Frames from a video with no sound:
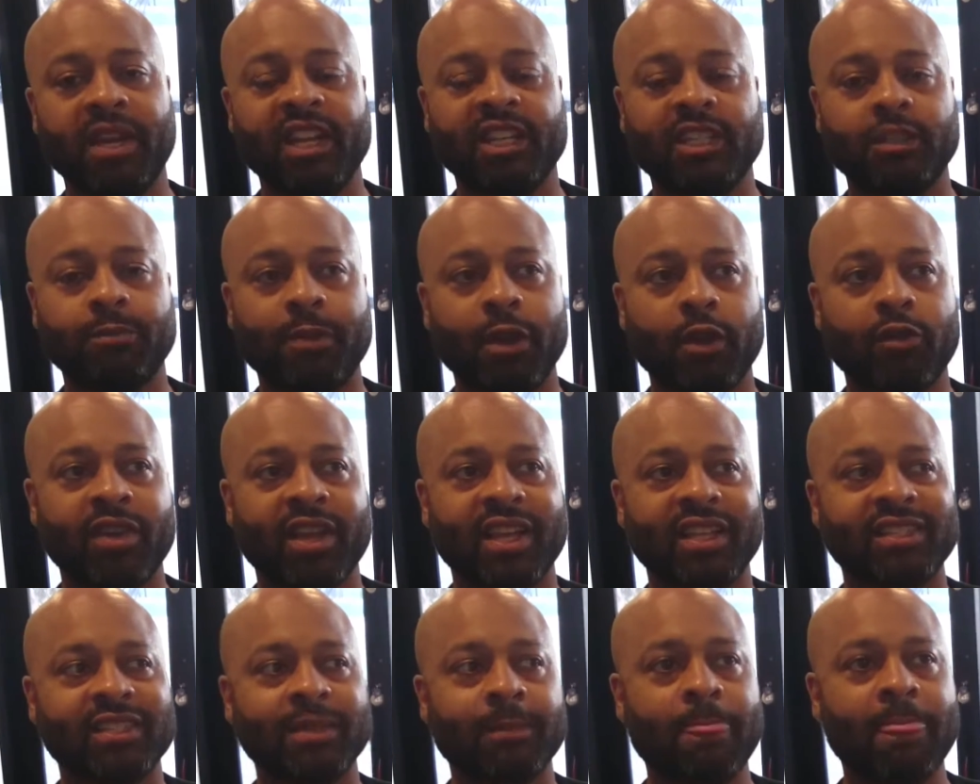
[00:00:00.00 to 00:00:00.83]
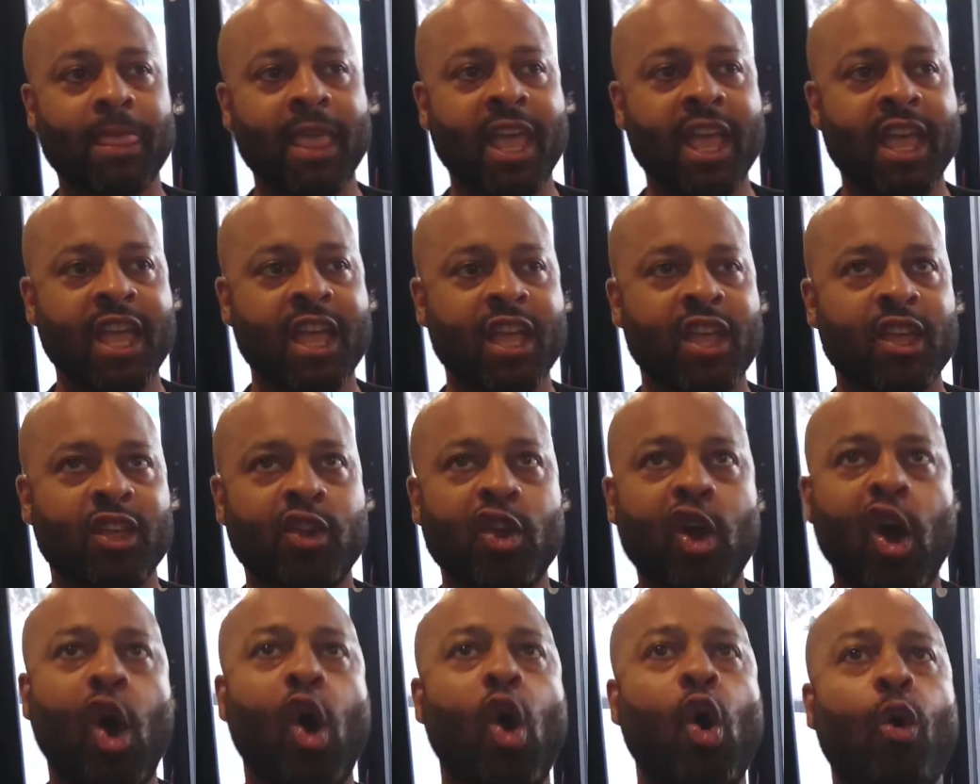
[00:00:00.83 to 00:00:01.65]
Experience.
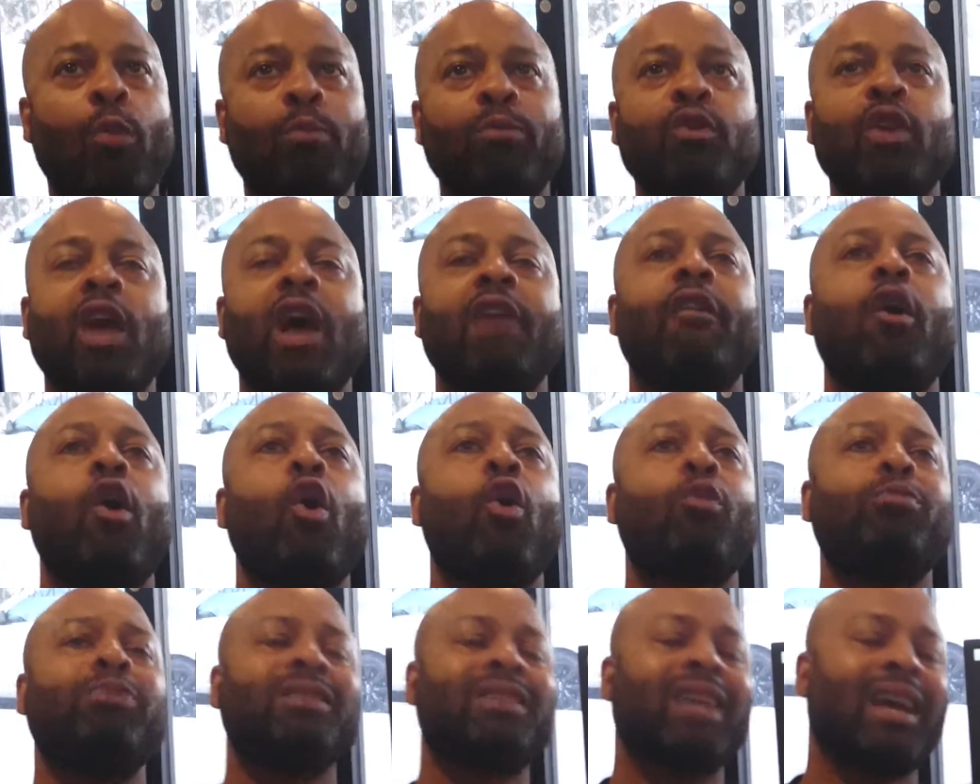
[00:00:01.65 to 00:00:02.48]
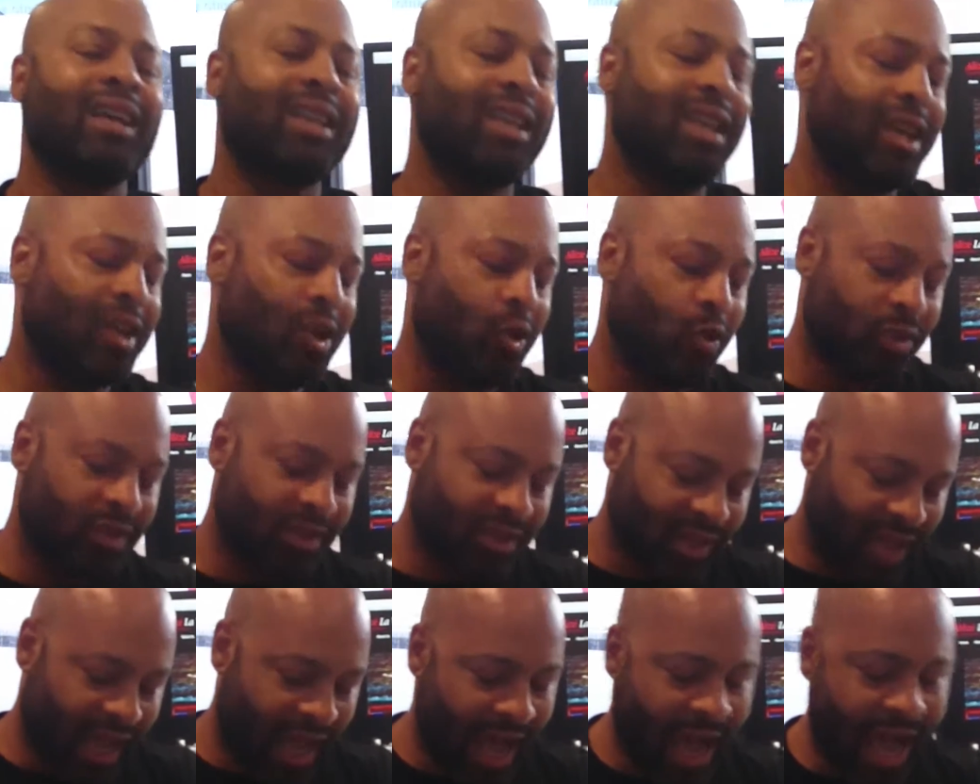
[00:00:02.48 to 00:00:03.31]
You have hopeless. I can't go to
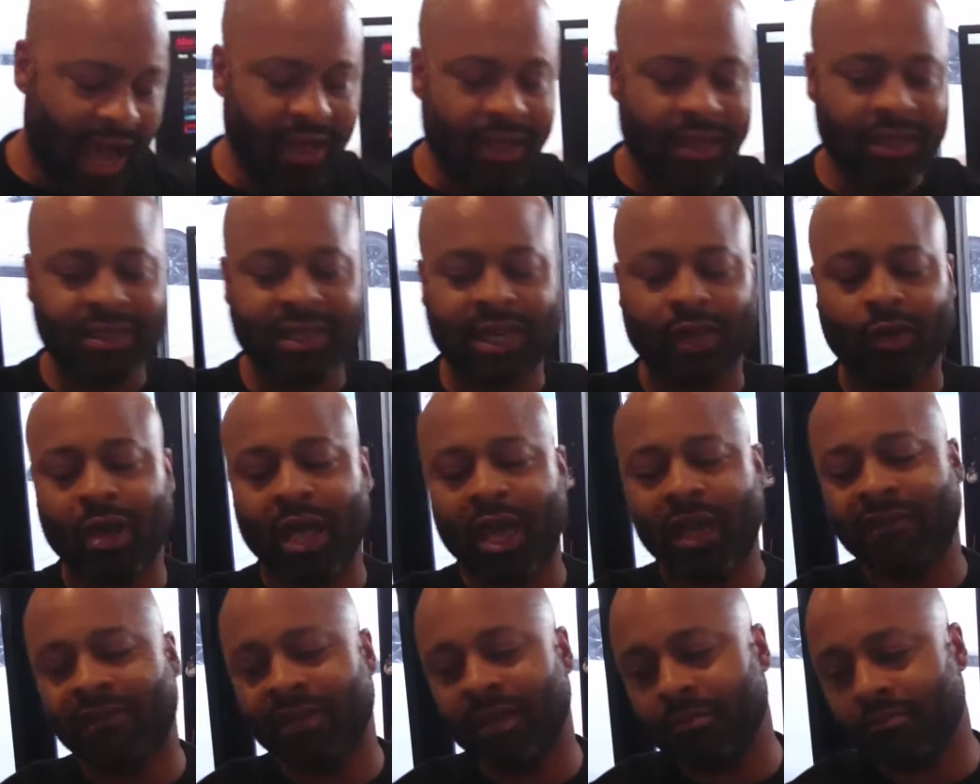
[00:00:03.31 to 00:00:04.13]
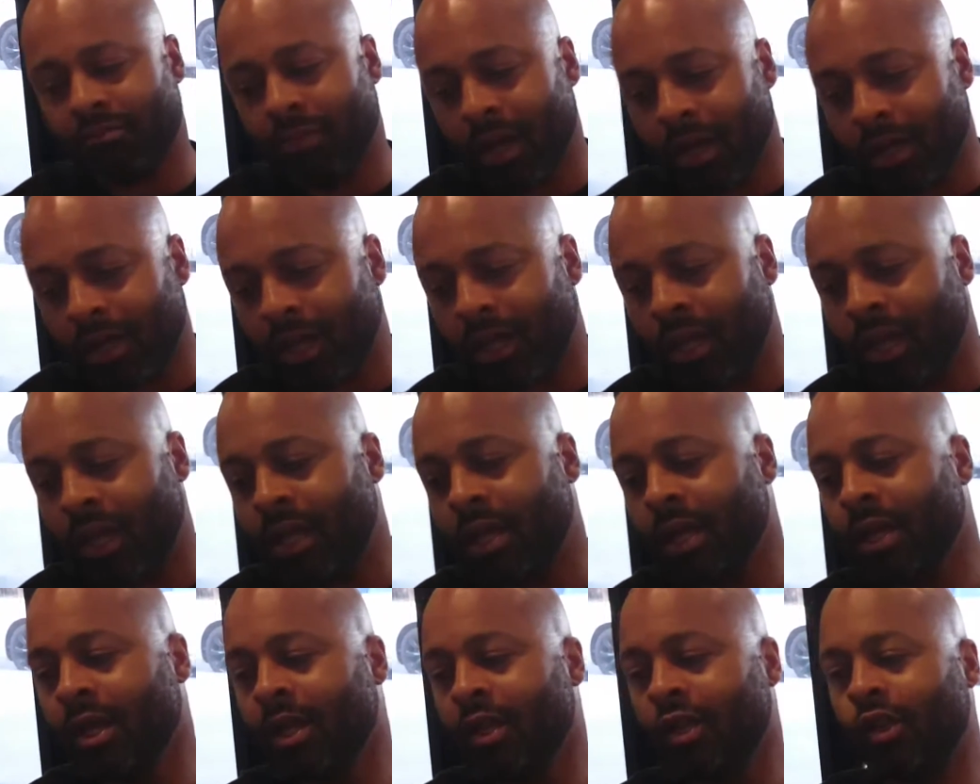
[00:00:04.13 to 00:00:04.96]
college. I don't have any money.
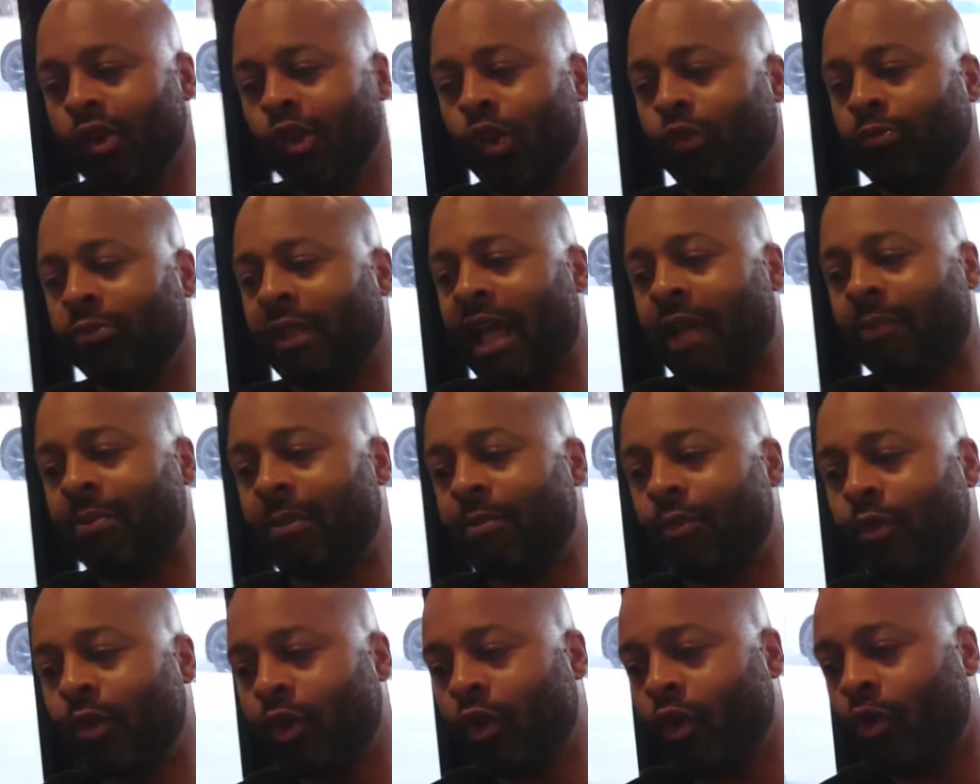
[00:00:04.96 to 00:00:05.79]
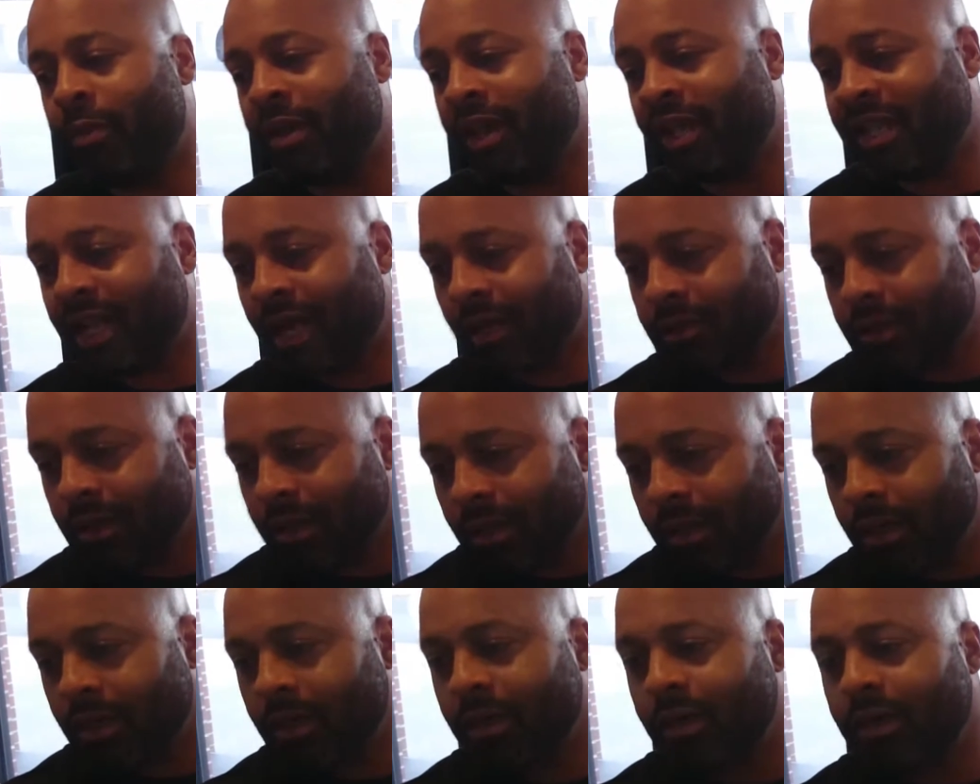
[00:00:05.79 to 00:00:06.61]
You know, black people, we don't make it out the
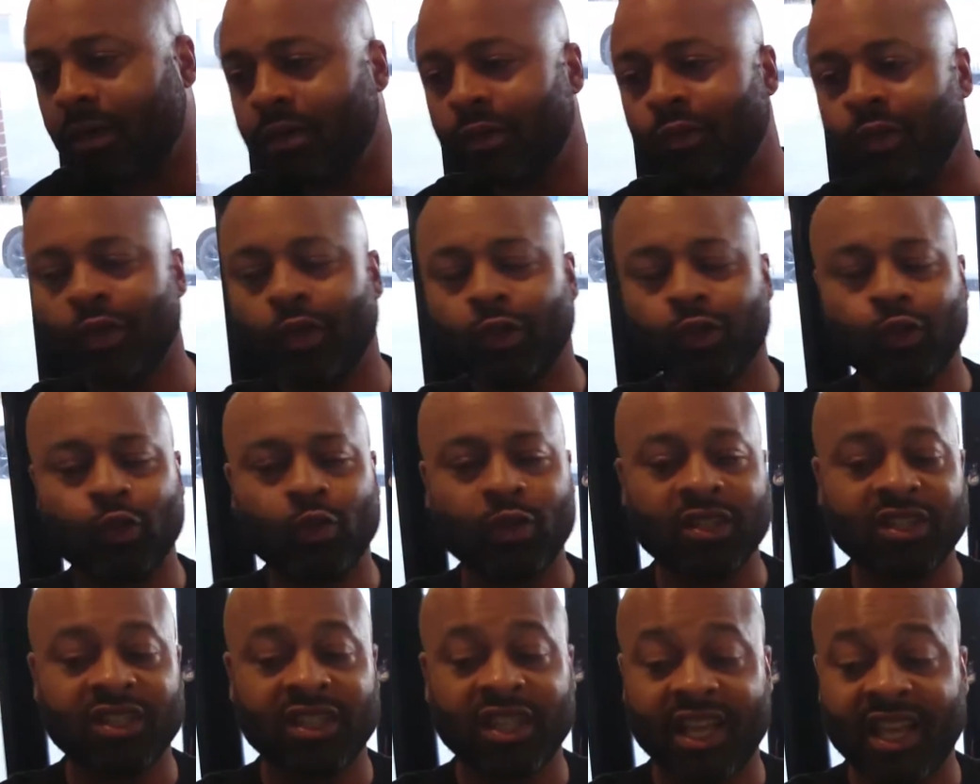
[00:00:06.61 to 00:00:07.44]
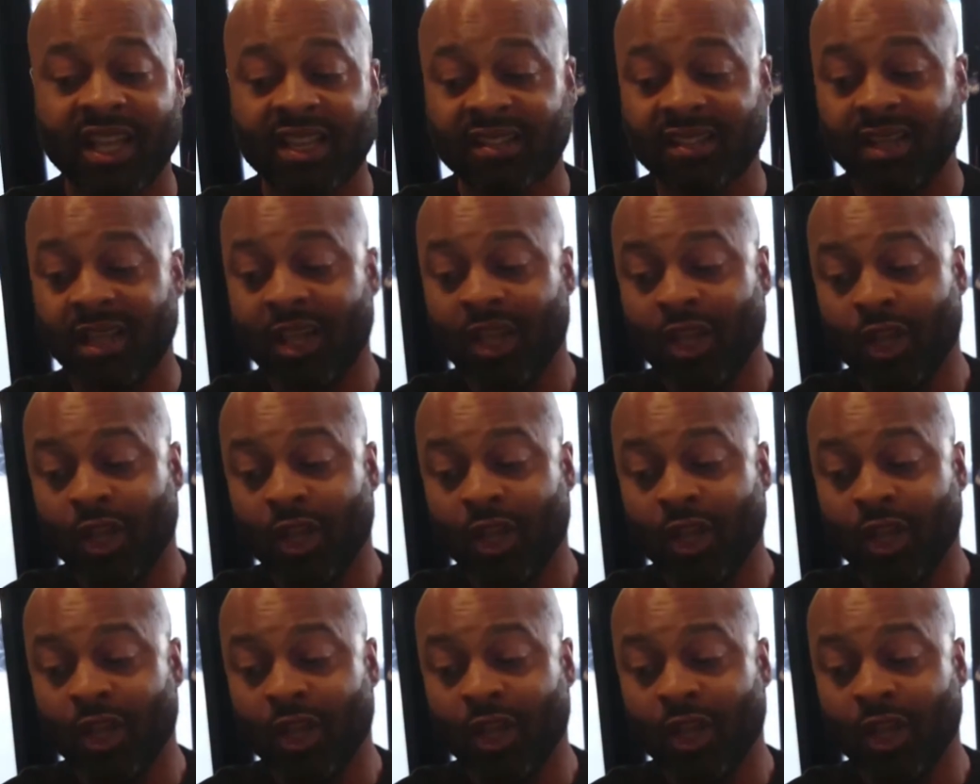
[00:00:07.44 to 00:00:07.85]
hood. We don't do these things.